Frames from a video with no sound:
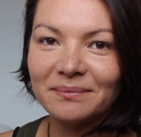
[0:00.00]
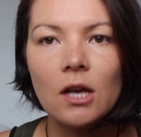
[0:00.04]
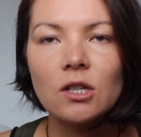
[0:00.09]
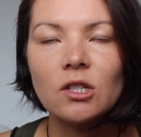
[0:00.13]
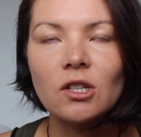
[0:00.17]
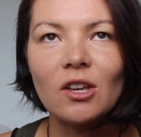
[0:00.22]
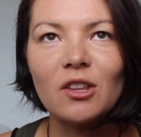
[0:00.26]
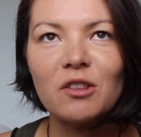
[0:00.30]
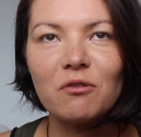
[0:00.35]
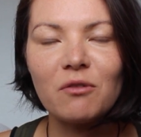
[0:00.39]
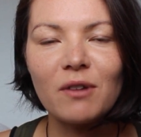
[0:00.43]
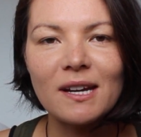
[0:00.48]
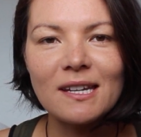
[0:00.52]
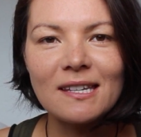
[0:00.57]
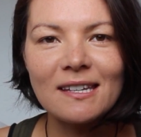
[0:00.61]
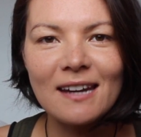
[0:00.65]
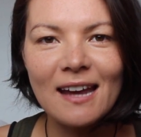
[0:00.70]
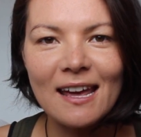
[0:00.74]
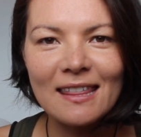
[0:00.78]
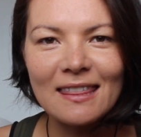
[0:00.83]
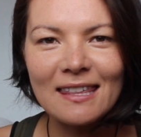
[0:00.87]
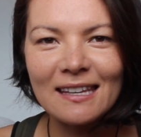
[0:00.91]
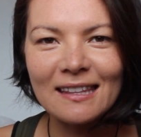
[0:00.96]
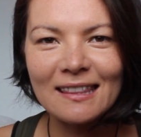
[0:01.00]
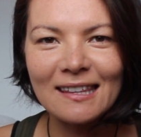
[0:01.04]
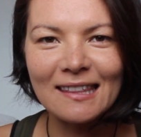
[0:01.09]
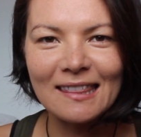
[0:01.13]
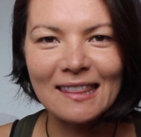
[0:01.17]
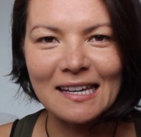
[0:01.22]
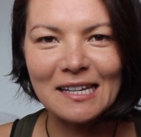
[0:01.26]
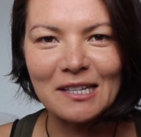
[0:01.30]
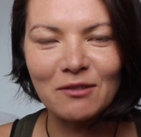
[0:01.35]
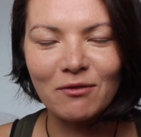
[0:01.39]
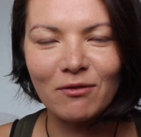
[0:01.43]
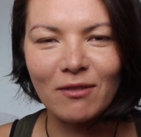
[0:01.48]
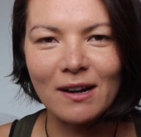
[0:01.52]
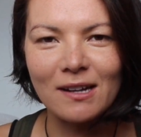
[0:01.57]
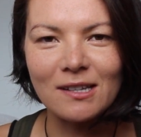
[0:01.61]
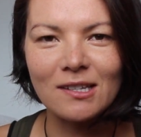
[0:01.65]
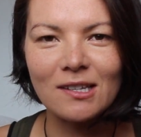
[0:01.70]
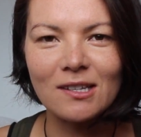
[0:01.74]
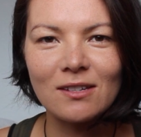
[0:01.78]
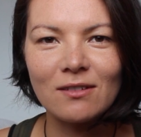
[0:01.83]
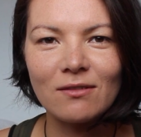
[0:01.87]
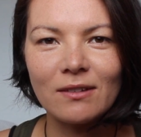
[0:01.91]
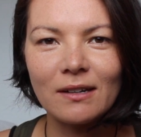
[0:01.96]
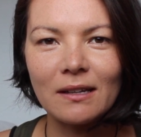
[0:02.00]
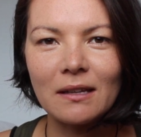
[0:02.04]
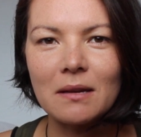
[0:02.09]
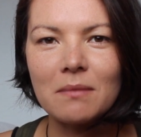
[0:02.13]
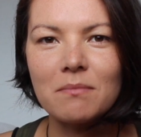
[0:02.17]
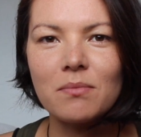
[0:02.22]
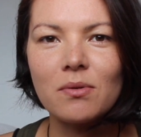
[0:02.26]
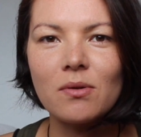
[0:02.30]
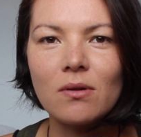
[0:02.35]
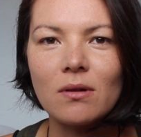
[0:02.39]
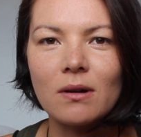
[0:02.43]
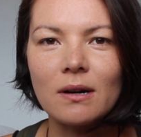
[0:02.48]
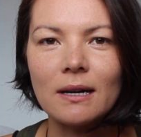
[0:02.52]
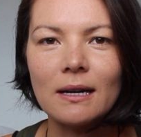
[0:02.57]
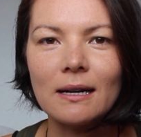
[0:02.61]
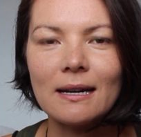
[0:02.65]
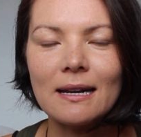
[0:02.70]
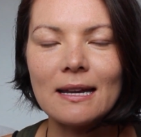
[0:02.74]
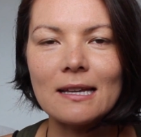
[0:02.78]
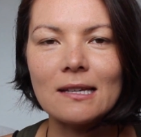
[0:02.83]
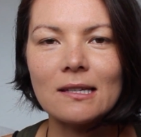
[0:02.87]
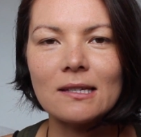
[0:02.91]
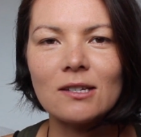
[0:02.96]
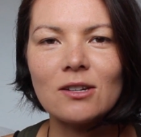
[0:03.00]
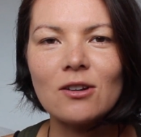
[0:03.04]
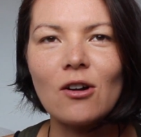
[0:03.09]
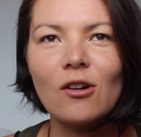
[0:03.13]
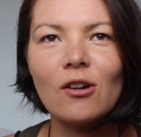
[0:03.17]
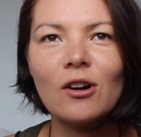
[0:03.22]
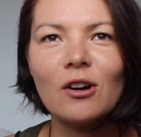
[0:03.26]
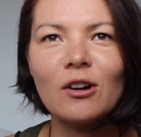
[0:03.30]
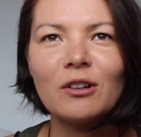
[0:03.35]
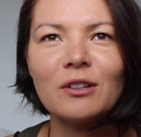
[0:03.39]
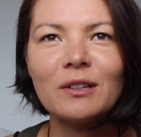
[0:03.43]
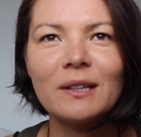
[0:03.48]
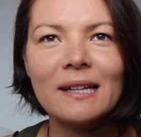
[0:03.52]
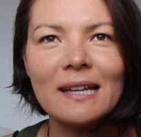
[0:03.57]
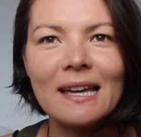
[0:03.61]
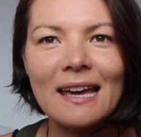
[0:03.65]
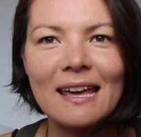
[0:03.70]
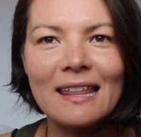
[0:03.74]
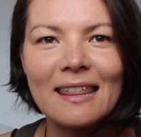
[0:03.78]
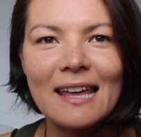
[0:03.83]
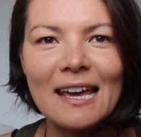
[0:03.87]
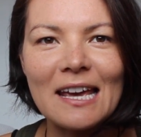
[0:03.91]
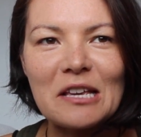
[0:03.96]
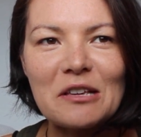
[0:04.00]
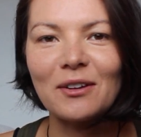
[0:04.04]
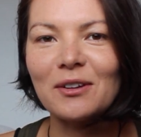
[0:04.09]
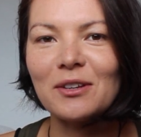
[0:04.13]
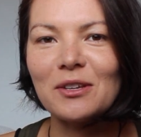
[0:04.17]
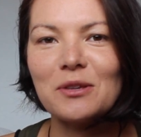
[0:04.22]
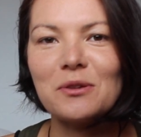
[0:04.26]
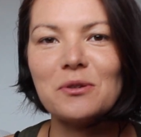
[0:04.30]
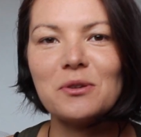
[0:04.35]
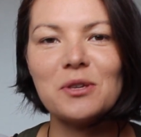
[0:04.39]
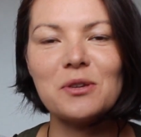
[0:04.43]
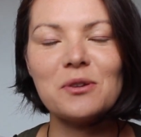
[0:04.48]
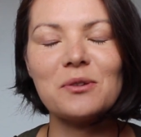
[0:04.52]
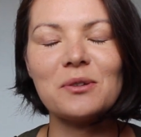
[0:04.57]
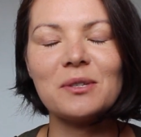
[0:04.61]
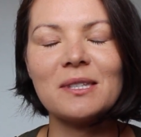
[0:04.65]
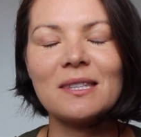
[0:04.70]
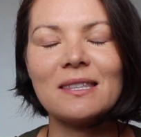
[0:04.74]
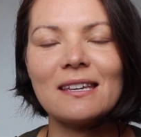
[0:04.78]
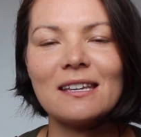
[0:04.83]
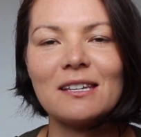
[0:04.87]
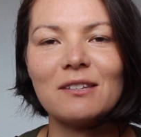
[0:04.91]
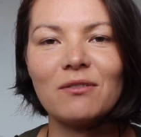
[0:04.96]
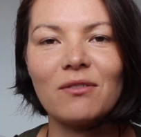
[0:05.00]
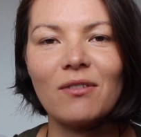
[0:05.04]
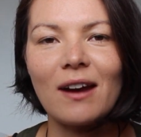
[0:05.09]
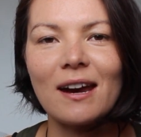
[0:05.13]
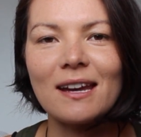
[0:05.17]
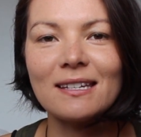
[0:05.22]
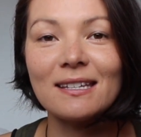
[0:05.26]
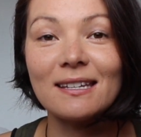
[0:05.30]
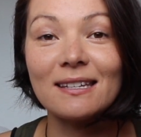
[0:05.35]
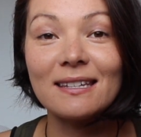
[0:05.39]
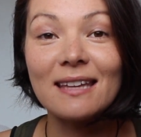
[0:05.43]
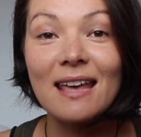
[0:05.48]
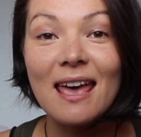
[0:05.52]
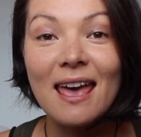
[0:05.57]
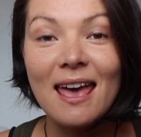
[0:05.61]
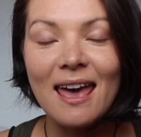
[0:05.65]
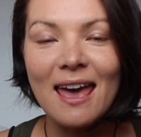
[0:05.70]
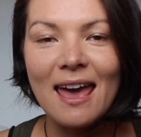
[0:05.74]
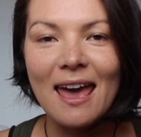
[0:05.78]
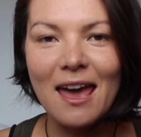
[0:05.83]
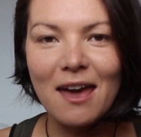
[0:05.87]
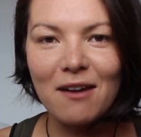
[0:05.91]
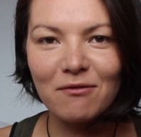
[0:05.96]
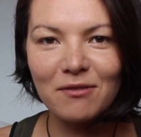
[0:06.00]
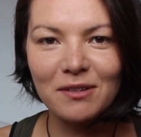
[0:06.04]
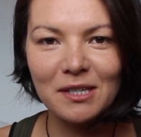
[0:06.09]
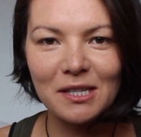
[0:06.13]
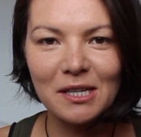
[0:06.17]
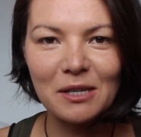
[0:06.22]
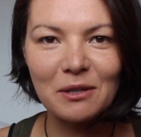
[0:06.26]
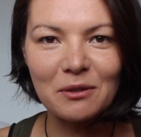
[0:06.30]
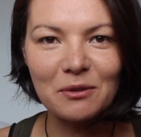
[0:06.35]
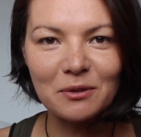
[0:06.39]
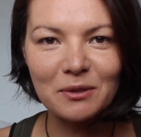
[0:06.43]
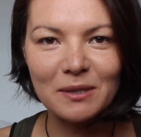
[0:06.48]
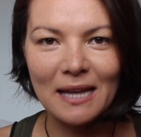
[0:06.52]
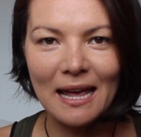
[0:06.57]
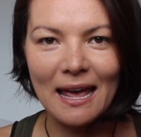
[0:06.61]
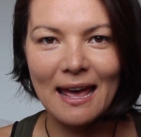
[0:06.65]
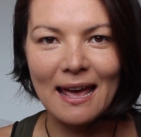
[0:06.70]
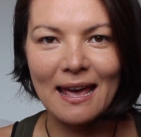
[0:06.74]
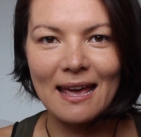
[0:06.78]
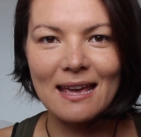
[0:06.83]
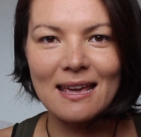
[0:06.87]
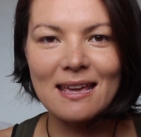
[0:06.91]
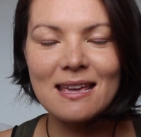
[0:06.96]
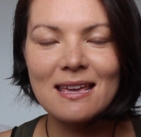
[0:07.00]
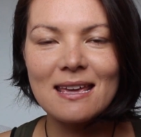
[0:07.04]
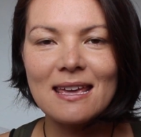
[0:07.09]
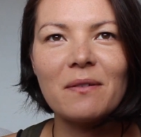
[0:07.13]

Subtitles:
So the reason I think that these phrases are really important is not only are they, you use these phrases every single day.